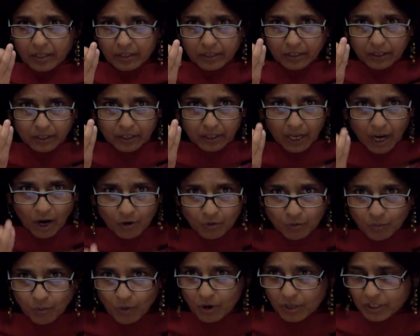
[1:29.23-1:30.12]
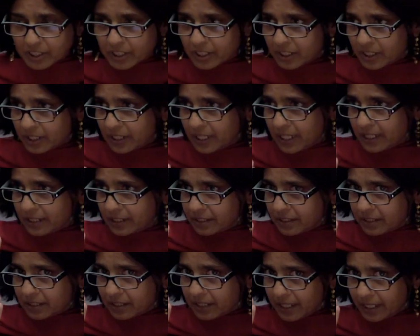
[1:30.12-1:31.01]
the groundwater
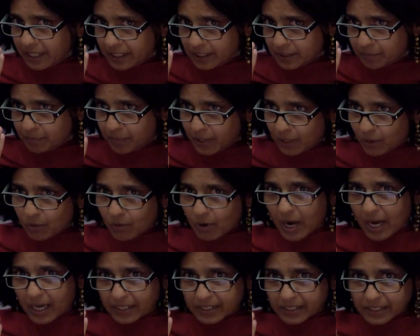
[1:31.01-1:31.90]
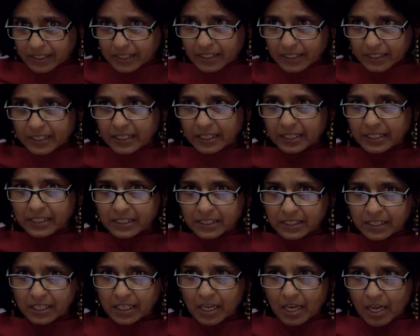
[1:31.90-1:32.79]
that is below our
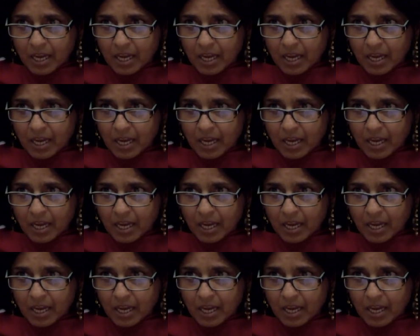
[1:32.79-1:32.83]
cities